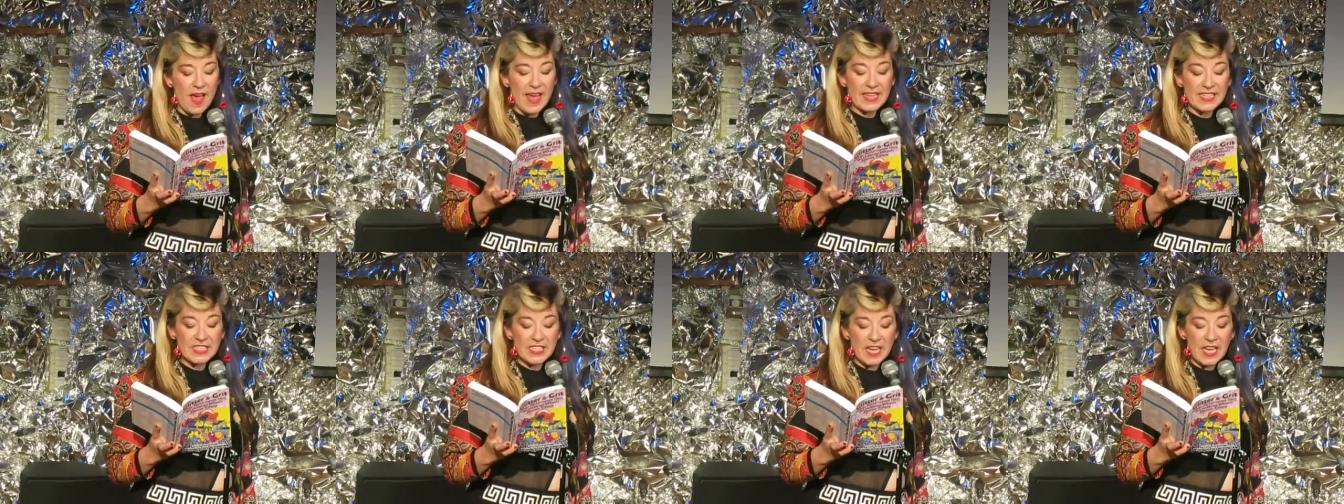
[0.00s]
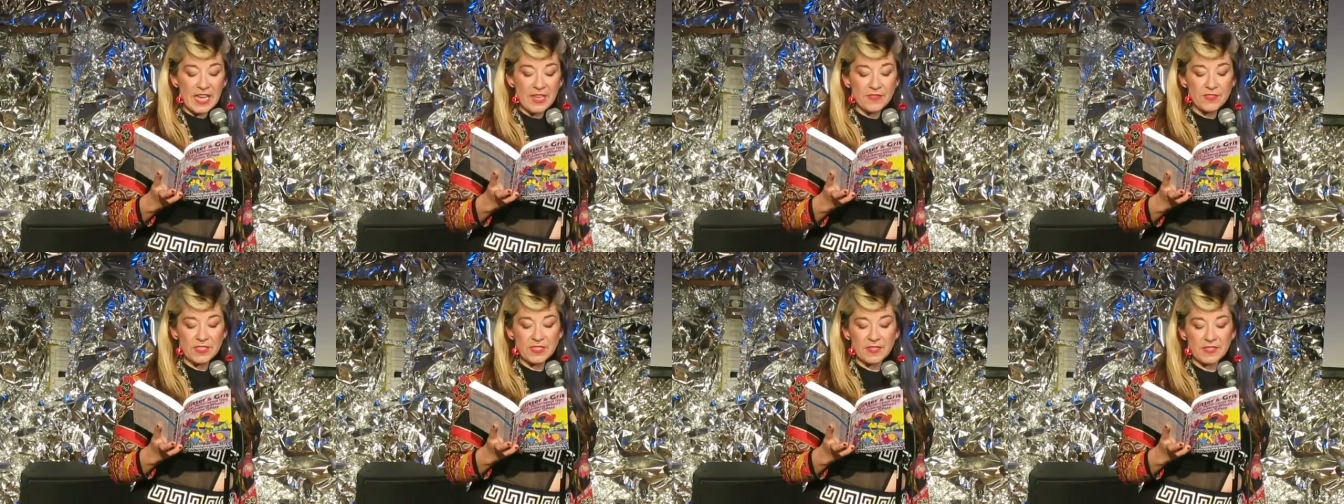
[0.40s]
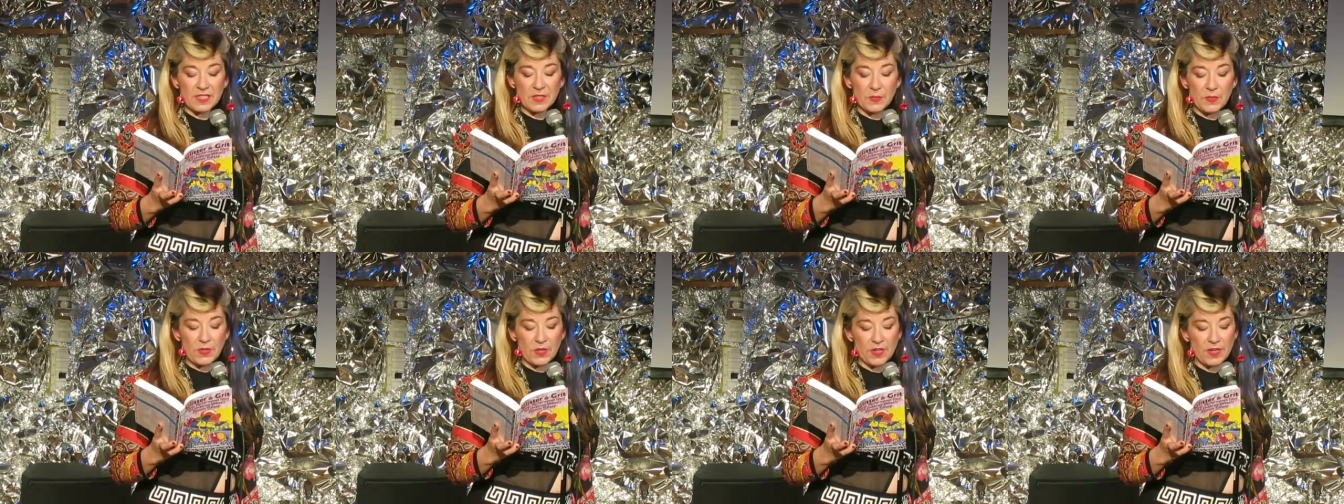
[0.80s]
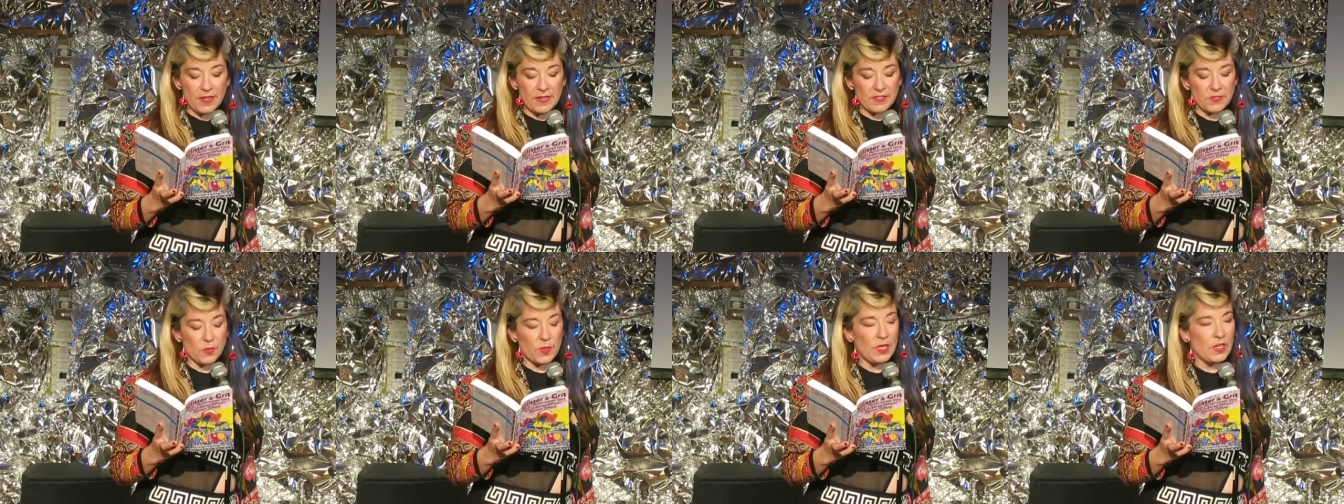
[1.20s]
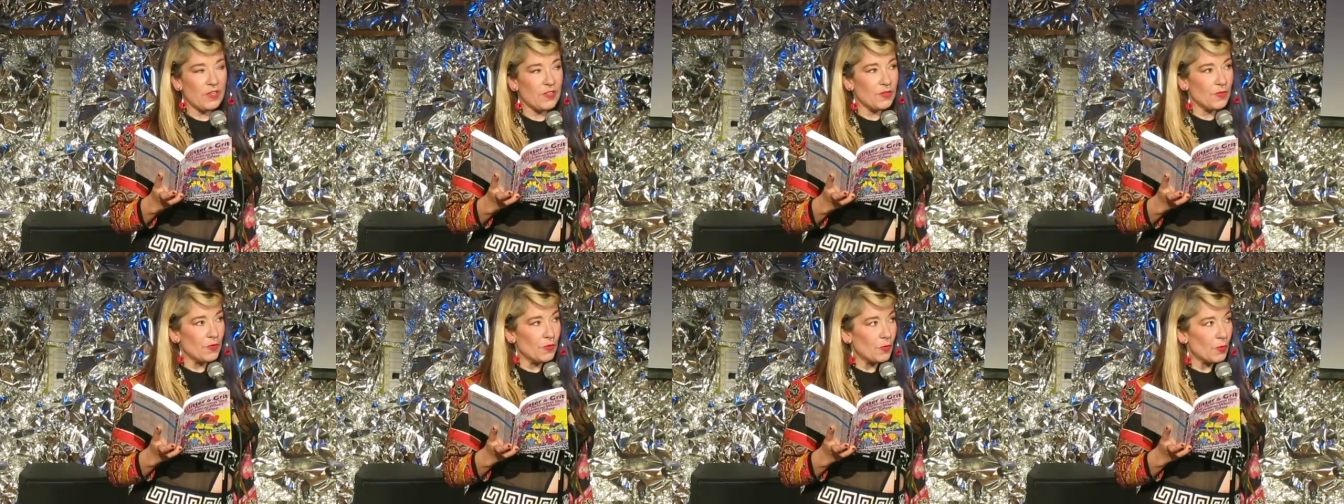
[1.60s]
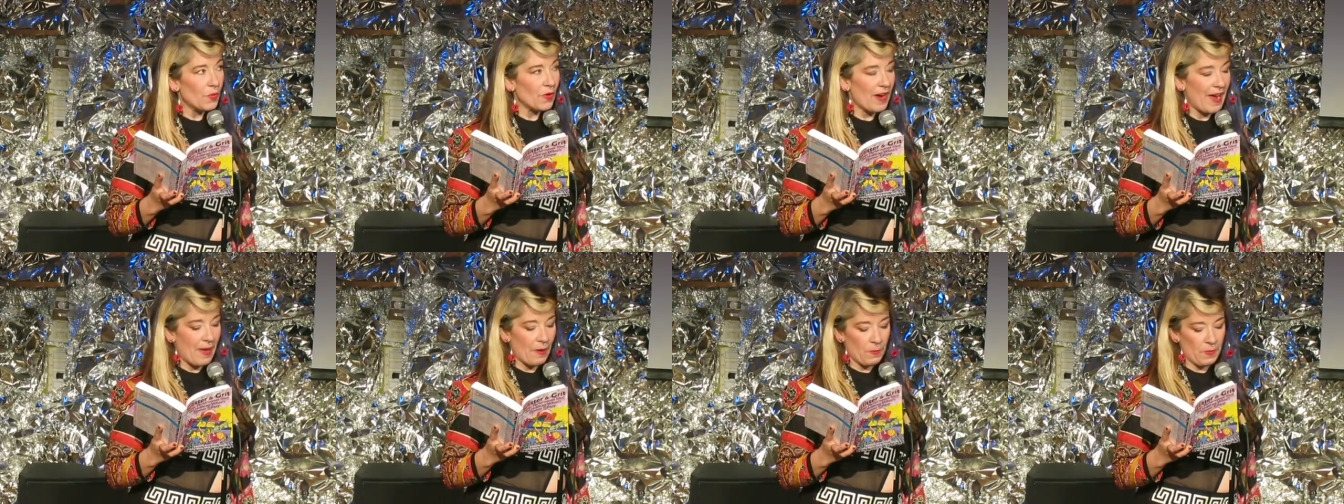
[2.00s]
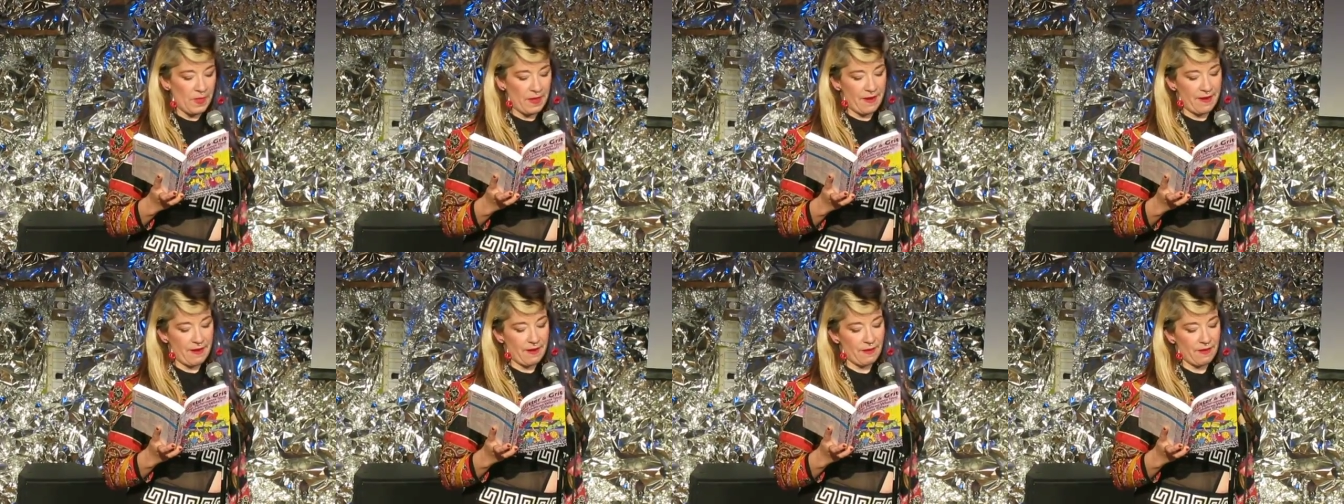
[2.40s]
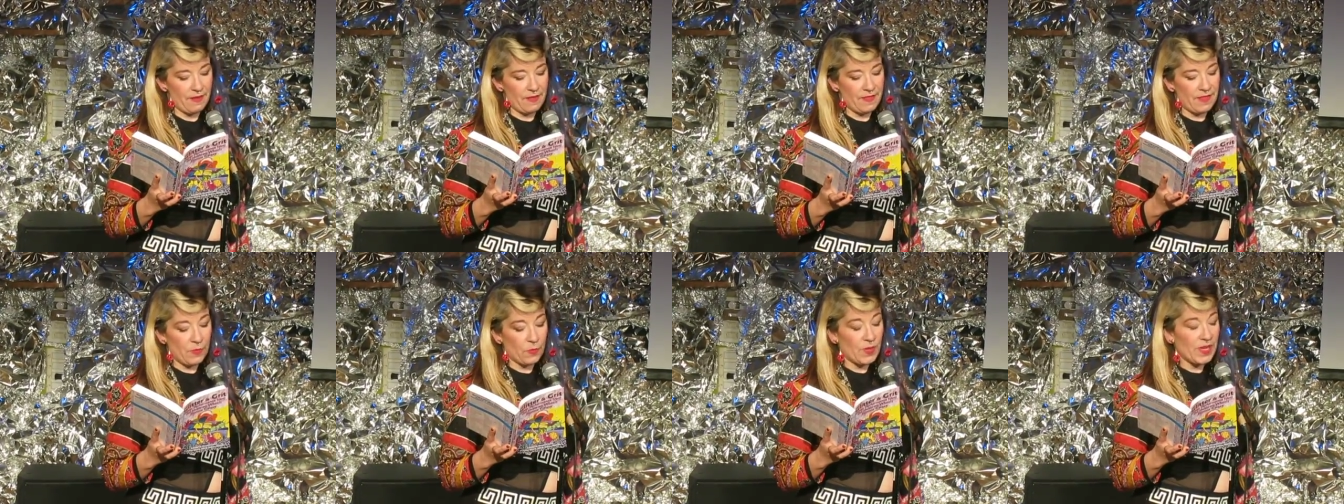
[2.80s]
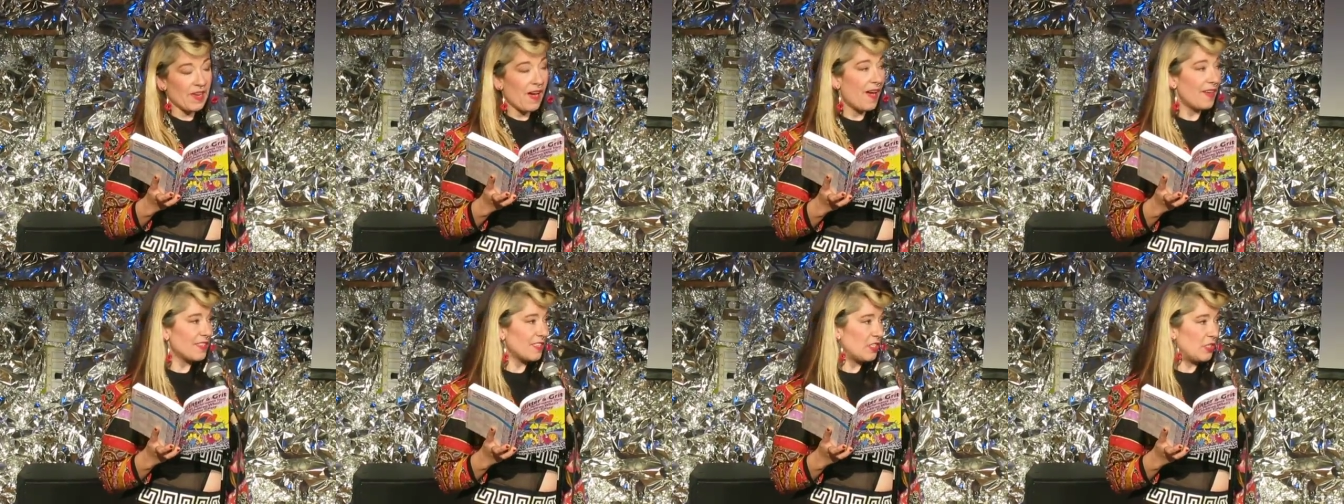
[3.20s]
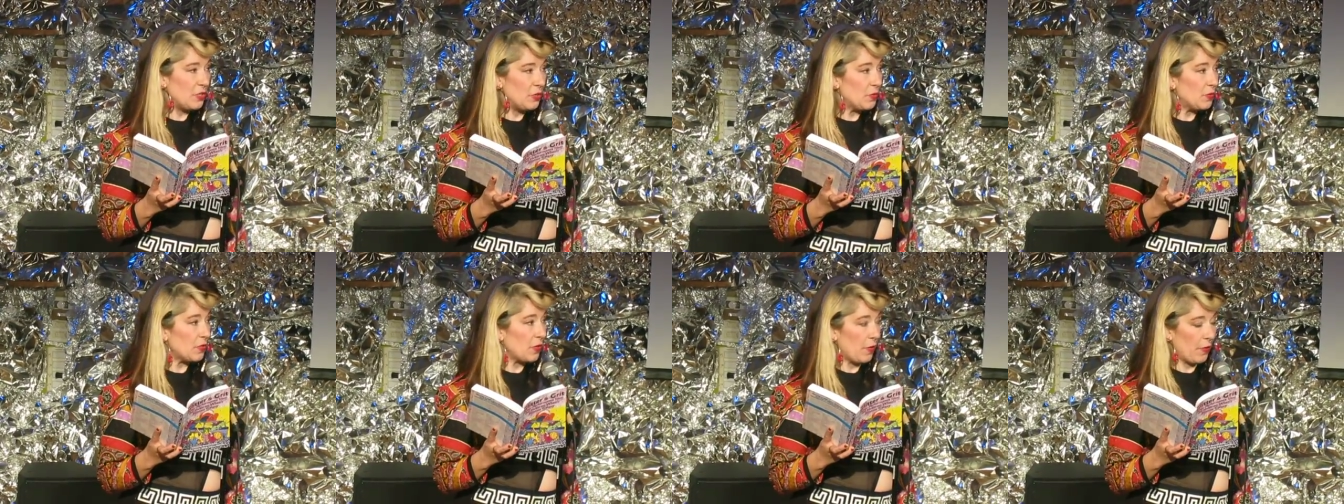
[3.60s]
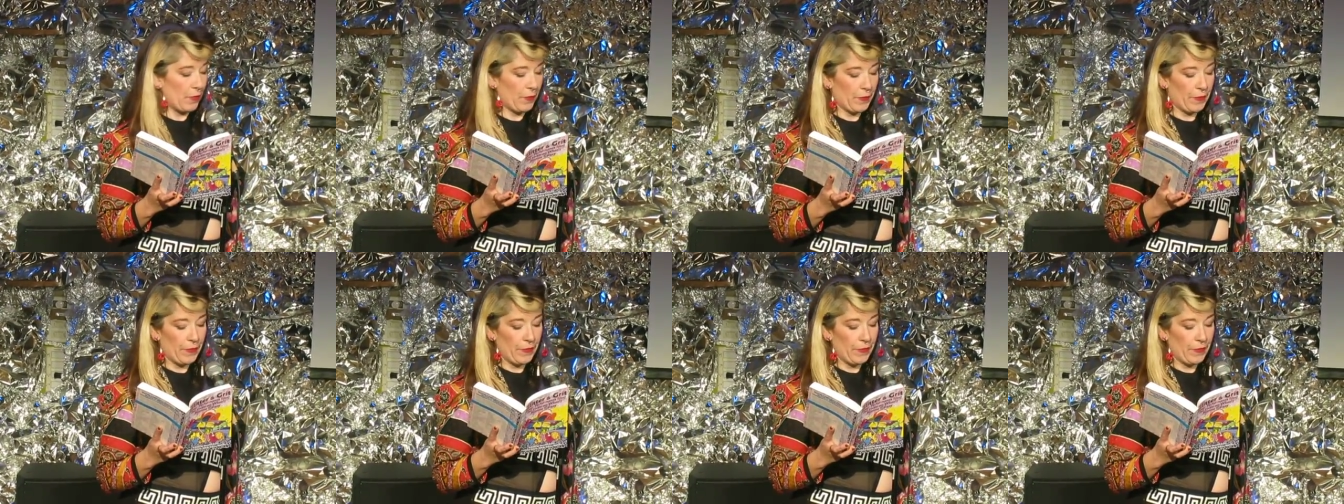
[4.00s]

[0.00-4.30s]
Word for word: and dive into the communities we knew were out there that we got to do so.